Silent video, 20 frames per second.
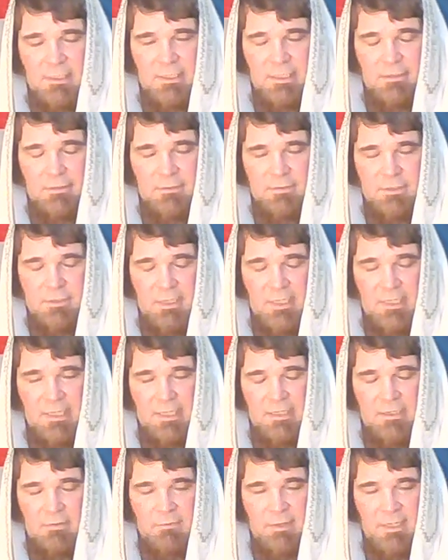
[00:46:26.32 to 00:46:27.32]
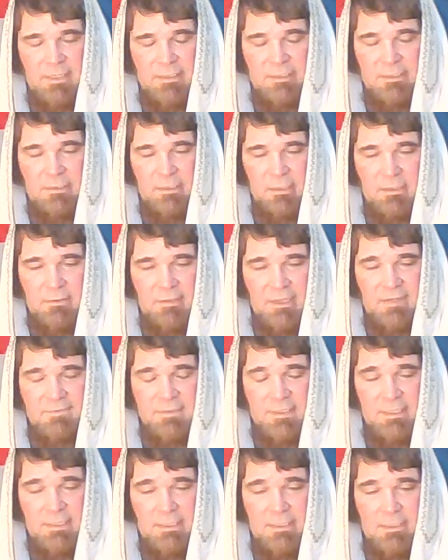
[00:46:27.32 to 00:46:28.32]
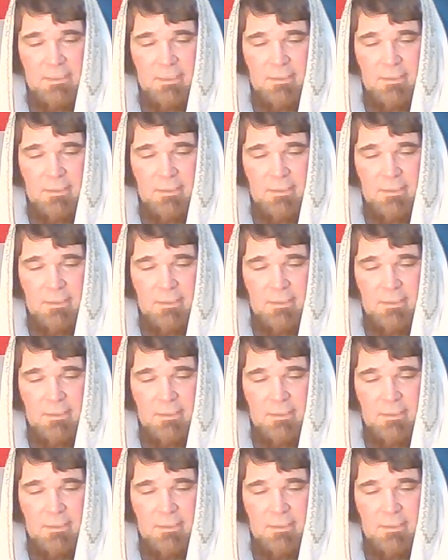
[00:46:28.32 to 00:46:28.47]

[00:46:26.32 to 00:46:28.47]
they are trying to interact in our lives and